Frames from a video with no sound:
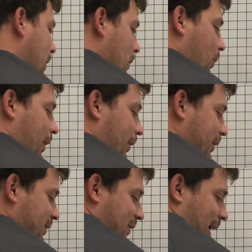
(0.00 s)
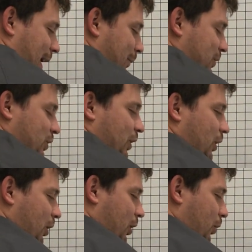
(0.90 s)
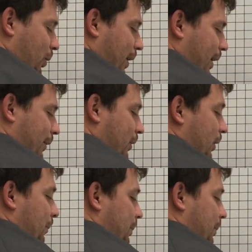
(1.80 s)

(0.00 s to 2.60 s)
whether it's times 0 or whatever.